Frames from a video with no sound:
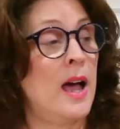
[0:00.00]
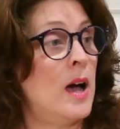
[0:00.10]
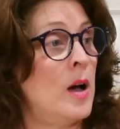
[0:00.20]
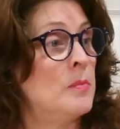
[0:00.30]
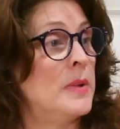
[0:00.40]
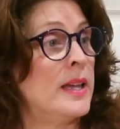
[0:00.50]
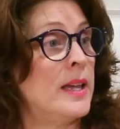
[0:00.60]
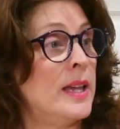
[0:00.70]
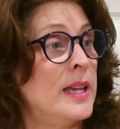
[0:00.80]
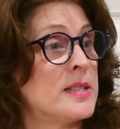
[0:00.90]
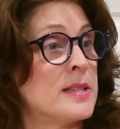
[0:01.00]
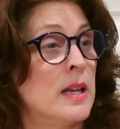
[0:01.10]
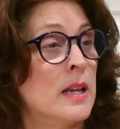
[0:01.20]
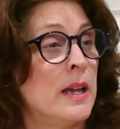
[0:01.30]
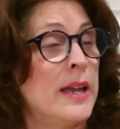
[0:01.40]

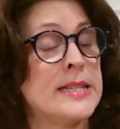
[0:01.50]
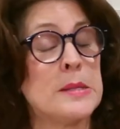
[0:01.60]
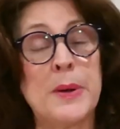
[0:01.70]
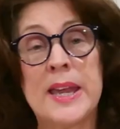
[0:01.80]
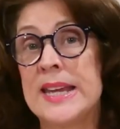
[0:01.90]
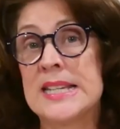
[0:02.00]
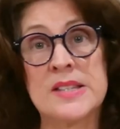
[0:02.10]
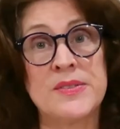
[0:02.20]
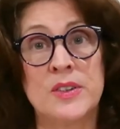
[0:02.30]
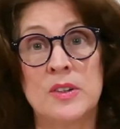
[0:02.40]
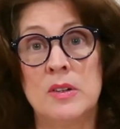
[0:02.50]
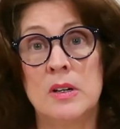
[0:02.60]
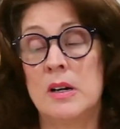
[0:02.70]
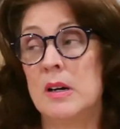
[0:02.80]
It's peaceful.